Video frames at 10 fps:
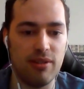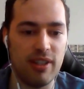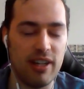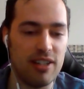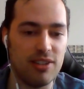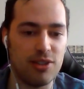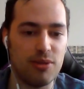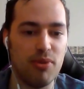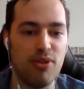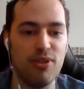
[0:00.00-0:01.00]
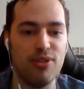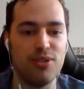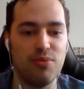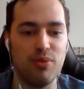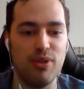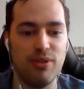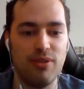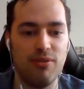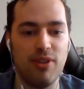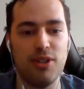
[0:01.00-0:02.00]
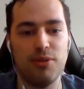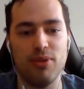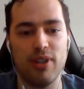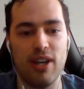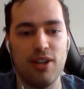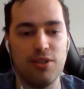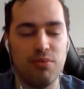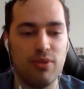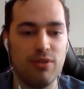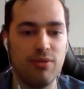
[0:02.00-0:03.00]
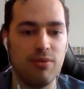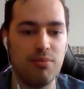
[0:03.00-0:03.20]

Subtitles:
that has experience with Facebook ads would